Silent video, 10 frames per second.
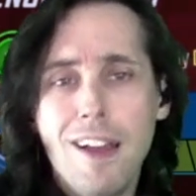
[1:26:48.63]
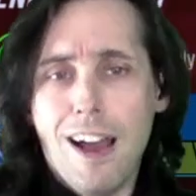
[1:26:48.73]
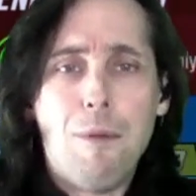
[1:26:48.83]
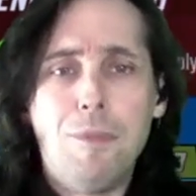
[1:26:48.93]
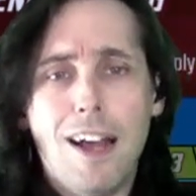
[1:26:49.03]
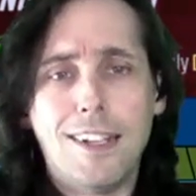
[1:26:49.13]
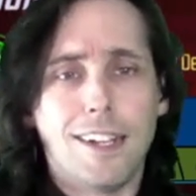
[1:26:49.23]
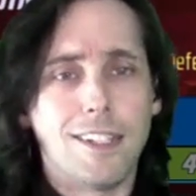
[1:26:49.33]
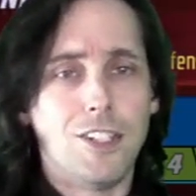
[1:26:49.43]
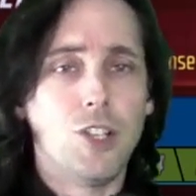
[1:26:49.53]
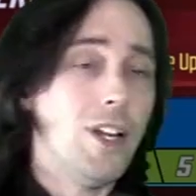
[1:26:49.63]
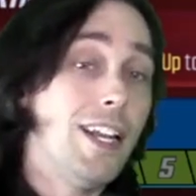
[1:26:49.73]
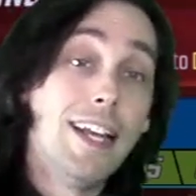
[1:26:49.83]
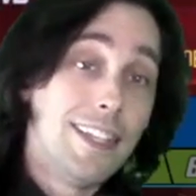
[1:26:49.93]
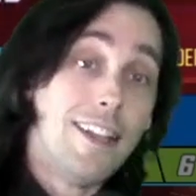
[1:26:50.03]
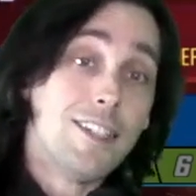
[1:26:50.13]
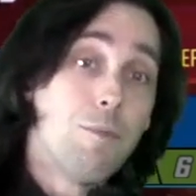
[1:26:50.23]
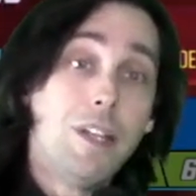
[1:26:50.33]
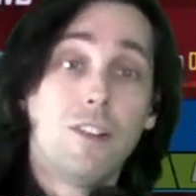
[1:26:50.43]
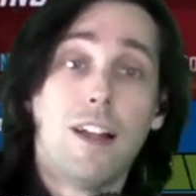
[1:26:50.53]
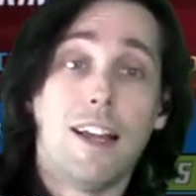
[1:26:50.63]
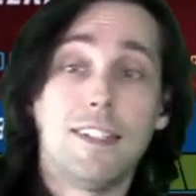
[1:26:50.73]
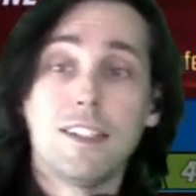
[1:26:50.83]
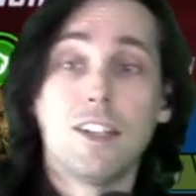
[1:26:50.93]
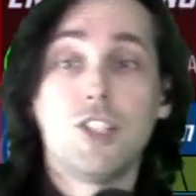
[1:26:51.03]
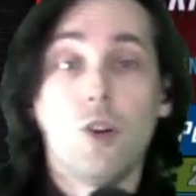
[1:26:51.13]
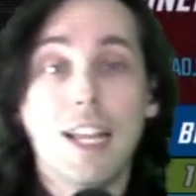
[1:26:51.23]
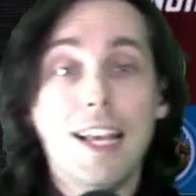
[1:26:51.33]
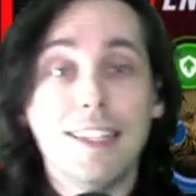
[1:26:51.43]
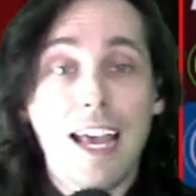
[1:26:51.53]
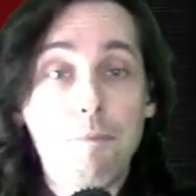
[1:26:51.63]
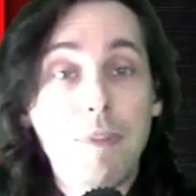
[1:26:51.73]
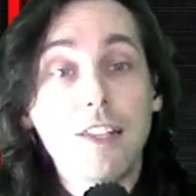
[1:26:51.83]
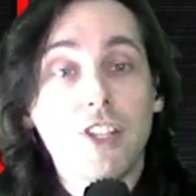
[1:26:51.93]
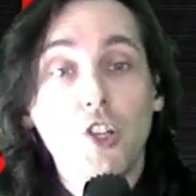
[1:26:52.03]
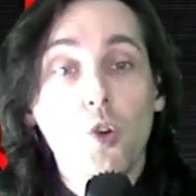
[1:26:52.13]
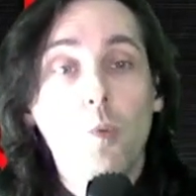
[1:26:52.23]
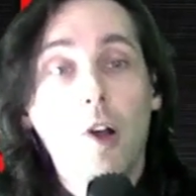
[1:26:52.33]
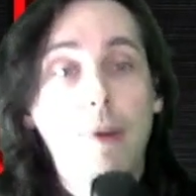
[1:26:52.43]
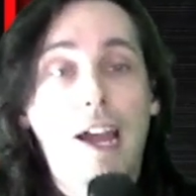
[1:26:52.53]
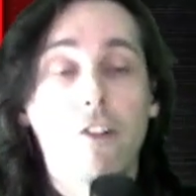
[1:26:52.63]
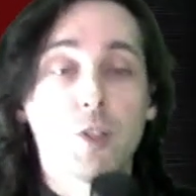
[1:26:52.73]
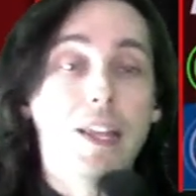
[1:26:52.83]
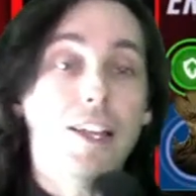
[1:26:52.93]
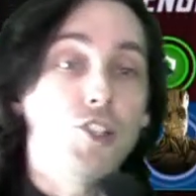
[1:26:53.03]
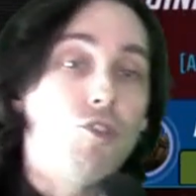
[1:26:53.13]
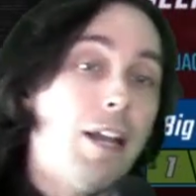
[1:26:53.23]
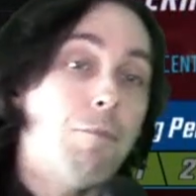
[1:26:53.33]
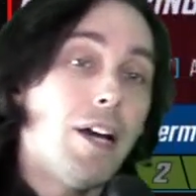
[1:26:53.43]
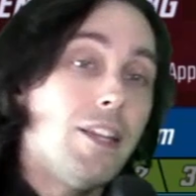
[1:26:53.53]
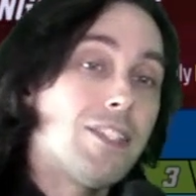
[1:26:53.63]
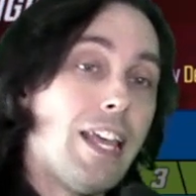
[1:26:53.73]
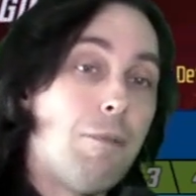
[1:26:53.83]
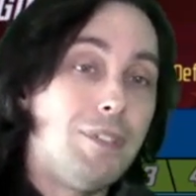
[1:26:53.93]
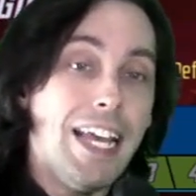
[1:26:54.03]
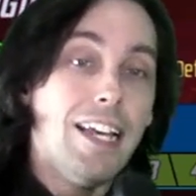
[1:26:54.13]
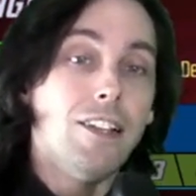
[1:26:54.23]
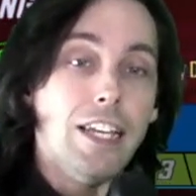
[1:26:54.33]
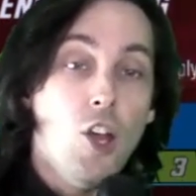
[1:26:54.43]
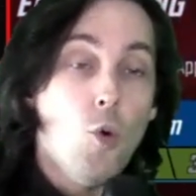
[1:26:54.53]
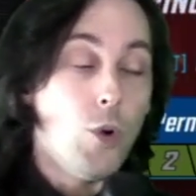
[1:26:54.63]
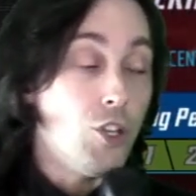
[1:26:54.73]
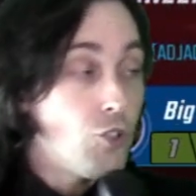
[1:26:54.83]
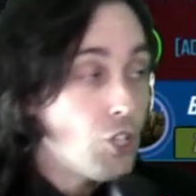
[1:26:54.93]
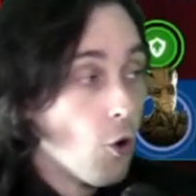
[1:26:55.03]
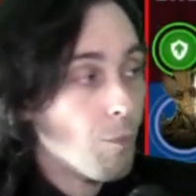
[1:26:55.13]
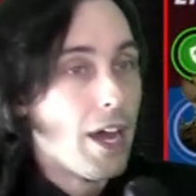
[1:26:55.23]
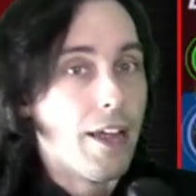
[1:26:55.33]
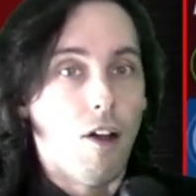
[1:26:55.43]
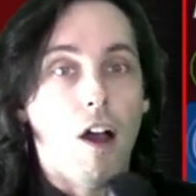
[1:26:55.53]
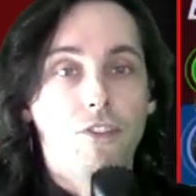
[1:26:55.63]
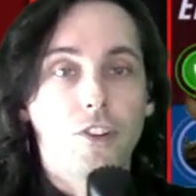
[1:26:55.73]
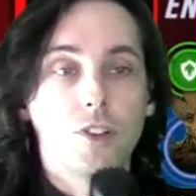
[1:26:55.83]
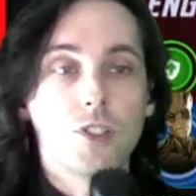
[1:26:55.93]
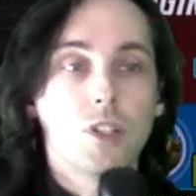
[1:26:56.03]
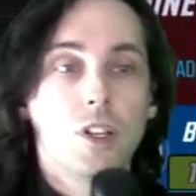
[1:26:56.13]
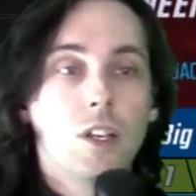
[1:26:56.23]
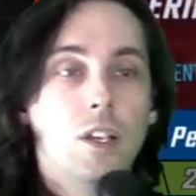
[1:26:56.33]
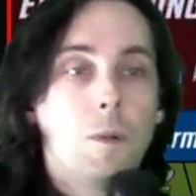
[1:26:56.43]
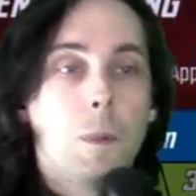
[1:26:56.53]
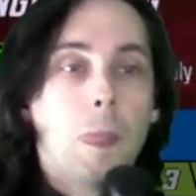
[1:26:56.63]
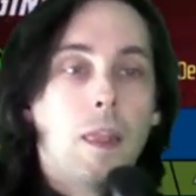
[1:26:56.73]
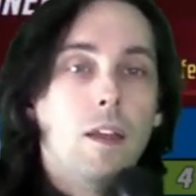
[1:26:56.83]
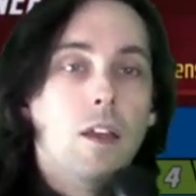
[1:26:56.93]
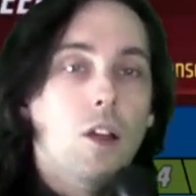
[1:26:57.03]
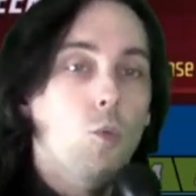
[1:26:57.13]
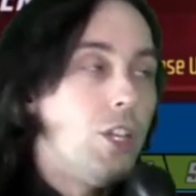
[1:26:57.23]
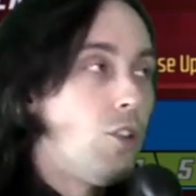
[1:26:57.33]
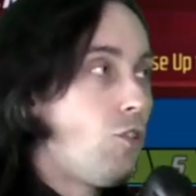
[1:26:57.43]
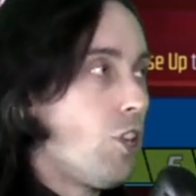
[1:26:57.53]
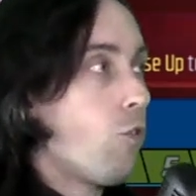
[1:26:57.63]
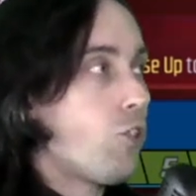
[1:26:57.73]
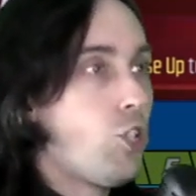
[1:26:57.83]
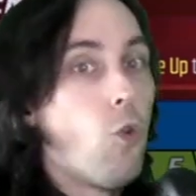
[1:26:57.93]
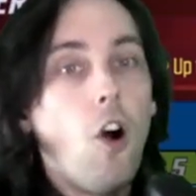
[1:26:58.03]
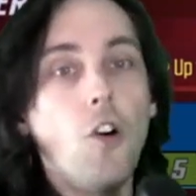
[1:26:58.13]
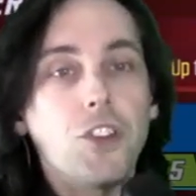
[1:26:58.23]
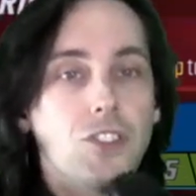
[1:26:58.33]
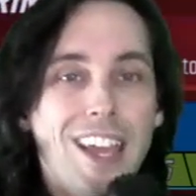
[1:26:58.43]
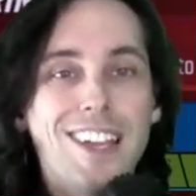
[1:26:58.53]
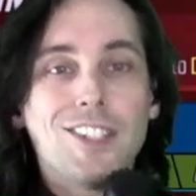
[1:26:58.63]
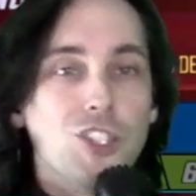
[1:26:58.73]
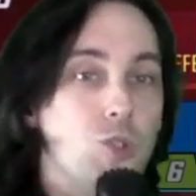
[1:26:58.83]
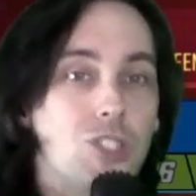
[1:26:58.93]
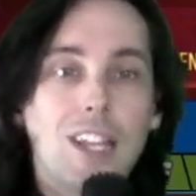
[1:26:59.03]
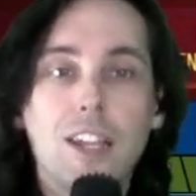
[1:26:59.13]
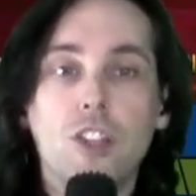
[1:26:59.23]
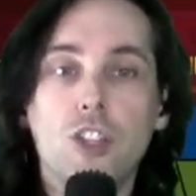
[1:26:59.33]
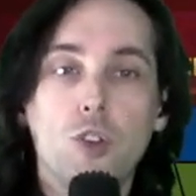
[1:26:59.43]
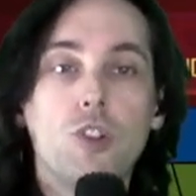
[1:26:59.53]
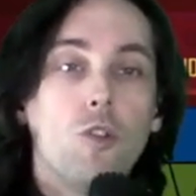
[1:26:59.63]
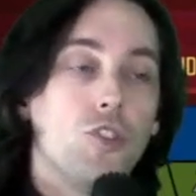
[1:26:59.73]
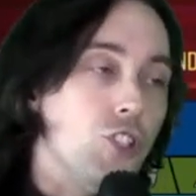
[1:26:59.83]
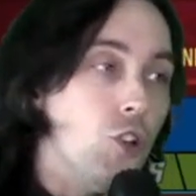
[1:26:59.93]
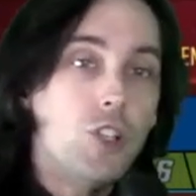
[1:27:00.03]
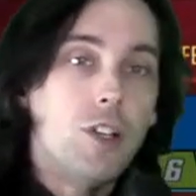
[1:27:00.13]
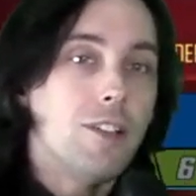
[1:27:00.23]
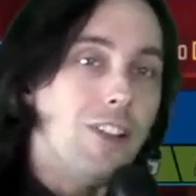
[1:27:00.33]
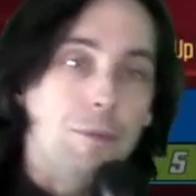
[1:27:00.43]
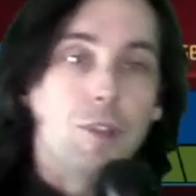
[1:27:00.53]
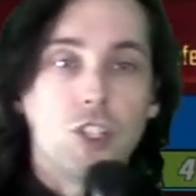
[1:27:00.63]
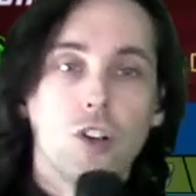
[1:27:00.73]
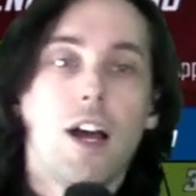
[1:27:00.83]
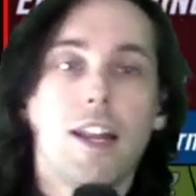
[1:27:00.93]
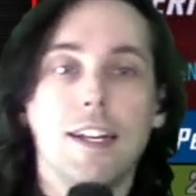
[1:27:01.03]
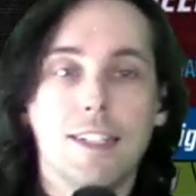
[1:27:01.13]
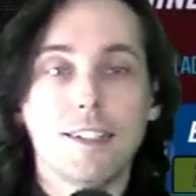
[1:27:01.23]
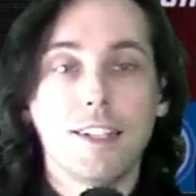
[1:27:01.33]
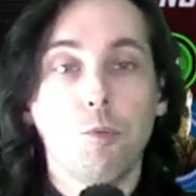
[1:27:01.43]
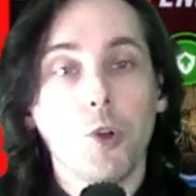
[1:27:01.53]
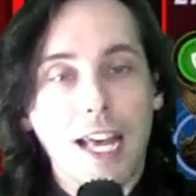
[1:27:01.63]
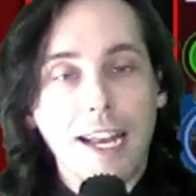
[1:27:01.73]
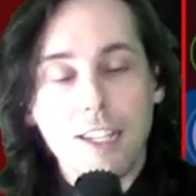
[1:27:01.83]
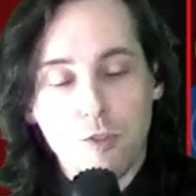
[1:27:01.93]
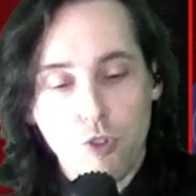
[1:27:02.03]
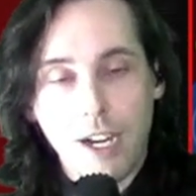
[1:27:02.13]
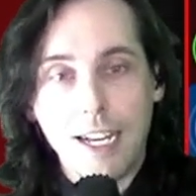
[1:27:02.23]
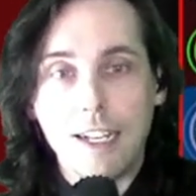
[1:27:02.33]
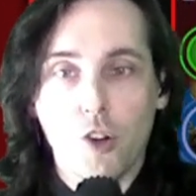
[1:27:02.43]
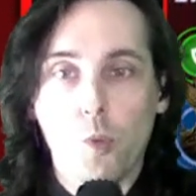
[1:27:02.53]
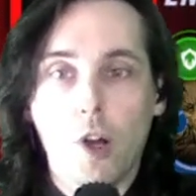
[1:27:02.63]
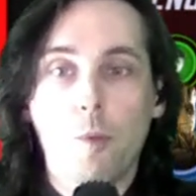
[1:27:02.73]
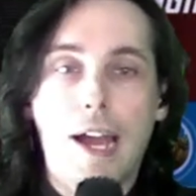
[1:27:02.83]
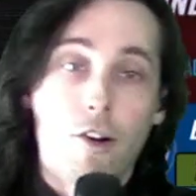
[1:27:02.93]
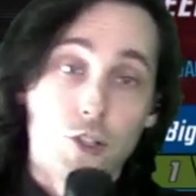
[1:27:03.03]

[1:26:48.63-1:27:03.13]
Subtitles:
I'm not addicted to it. That doesn't mean you're not addicted to it. That means that your willpower is being drained by this game daily. When you don't buy offers, when you don't do all the things that you say that you don't do to claim that you're not addicted, well, that is draining your willpower.